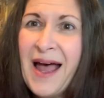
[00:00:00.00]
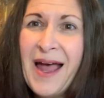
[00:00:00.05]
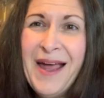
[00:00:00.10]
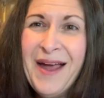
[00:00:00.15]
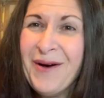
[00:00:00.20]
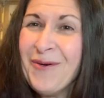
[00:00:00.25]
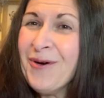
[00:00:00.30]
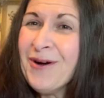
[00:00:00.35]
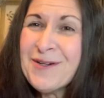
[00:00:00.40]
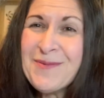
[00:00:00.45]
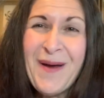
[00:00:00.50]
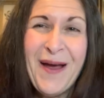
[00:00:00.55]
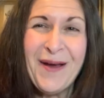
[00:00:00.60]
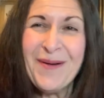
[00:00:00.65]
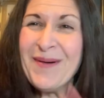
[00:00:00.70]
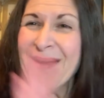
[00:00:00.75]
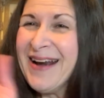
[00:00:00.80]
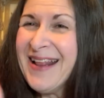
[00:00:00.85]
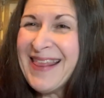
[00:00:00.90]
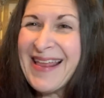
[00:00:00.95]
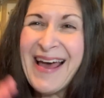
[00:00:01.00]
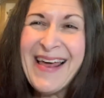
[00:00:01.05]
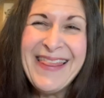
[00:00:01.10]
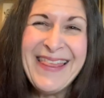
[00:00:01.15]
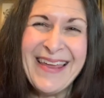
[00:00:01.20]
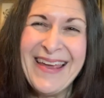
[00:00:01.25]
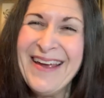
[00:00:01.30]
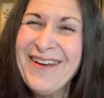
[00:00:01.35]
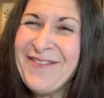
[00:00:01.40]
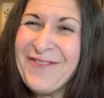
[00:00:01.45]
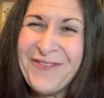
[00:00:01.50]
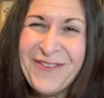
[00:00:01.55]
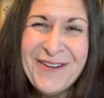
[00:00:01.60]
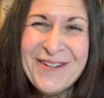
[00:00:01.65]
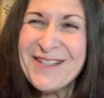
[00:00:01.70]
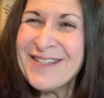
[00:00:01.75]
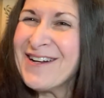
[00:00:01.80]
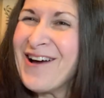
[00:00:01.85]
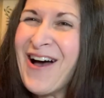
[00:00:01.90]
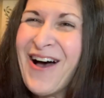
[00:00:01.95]
I worked my way that thing
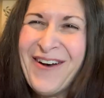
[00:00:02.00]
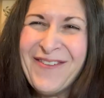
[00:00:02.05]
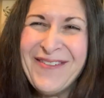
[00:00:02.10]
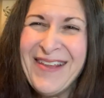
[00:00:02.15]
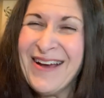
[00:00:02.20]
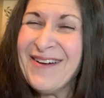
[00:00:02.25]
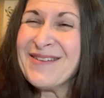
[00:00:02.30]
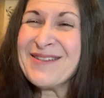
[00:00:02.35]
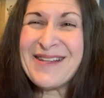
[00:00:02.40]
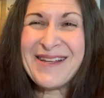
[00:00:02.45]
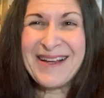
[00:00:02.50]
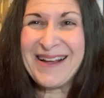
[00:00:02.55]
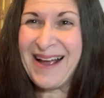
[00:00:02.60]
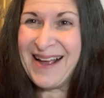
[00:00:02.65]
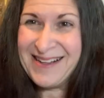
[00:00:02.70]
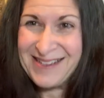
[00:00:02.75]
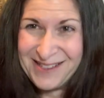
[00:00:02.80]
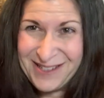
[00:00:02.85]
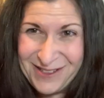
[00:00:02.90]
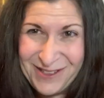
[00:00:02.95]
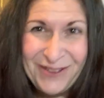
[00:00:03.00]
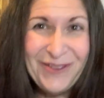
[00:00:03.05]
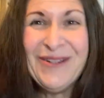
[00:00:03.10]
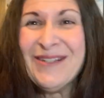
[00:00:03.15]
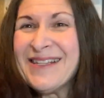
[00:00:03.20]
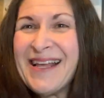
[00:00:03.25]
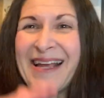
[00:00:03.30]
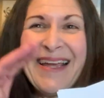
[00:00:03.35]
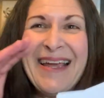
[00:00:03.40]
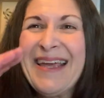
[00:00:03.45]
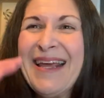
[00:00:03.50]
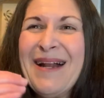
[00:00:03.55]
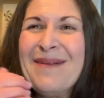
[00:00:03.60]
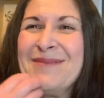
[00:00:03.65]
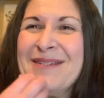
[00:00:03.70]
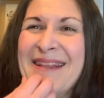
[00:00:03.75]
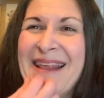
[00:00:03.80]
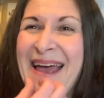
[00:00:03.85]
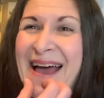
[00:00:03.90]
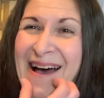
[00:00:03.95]
first off. I was like, as soon as I could get up
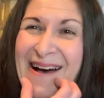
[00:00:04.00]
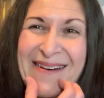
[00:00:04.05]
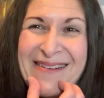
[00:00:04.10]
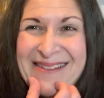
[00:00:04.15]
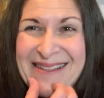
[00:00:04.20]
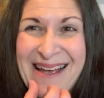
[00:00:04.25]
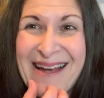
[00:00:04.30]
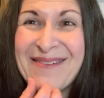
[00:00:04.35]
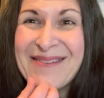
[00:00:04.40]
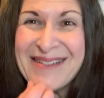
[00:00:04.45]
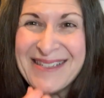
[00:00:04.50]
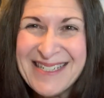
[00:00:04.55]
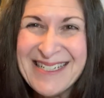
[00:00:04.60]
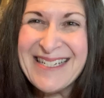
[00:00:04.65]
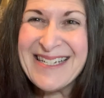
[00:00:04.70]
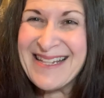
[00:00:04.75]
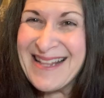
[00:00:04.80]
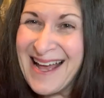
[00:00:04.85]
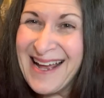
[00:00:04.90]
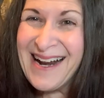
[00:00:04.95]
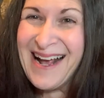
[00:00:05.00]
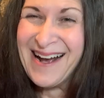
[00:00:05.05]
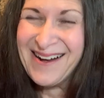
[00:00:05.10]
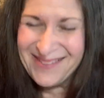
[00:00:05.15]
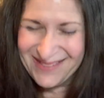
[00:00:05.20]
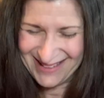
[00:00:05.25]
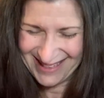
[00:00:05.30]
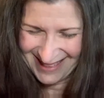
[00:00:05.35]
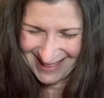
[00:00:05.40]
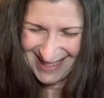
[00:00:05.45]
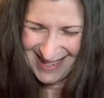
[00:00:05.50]
to that house, I was stitching that house.